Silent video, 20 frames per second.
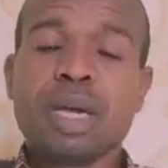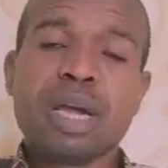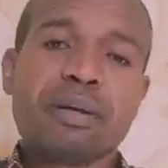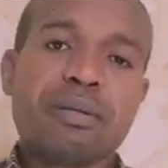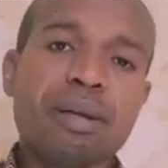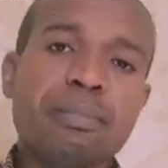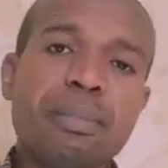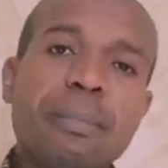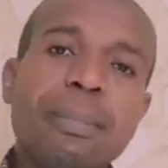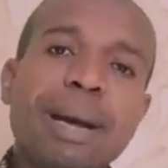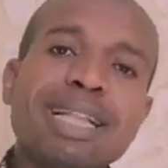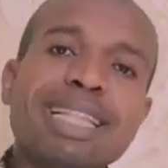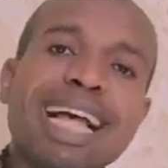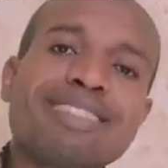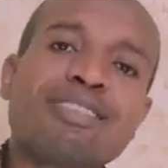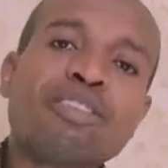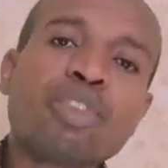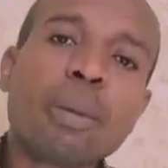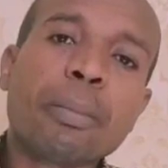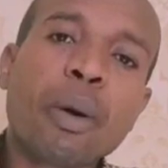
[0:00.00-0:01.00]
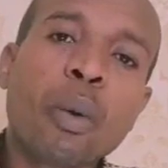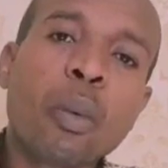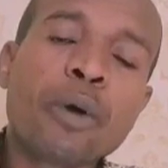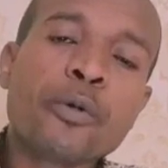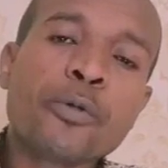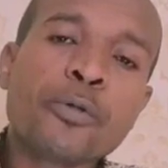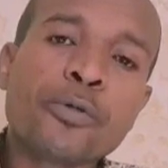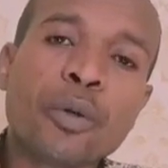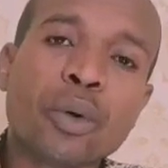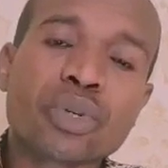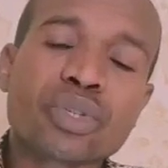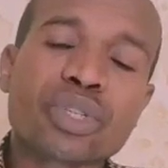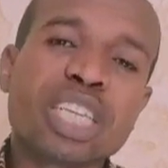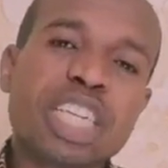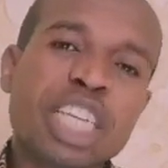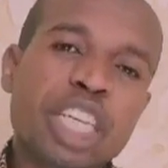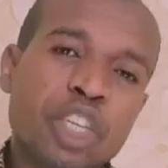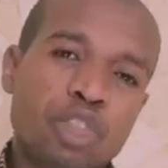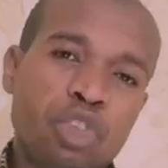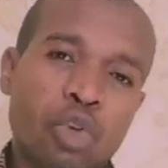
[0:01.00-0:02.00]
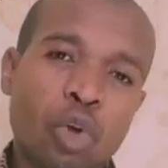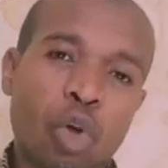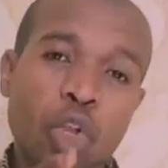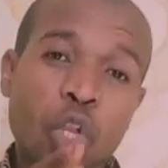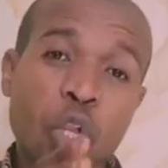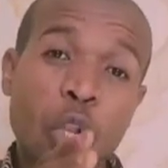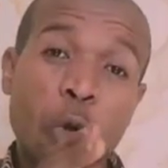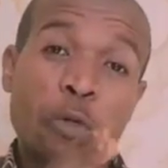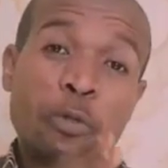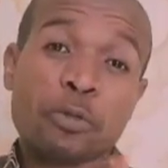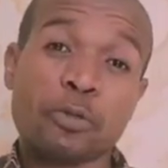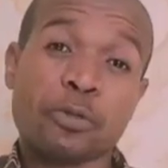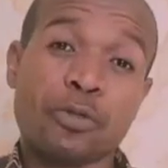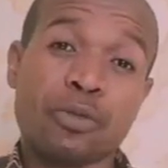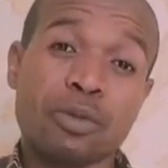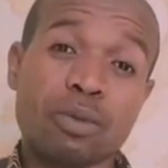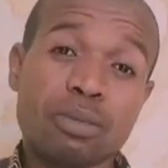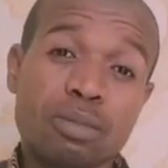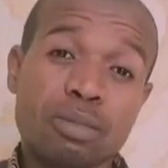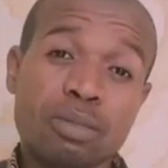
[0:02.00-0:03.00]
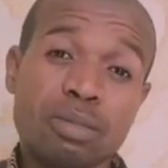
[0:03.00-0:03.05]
Remember that number one force is your love.